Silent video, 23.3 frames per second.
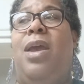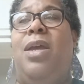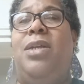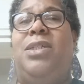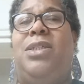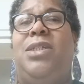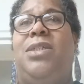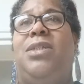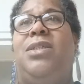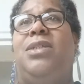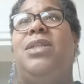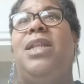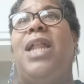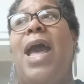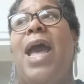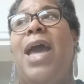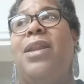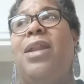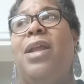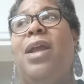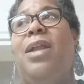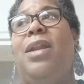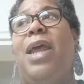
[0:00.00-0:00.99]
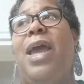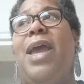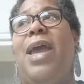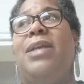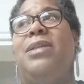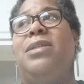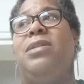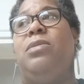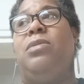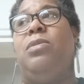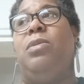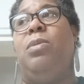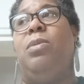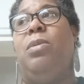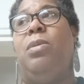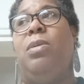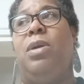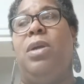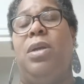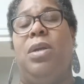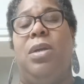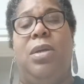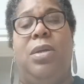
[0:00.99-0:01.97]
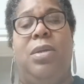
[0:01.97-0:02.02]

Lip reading: a sliding glass door.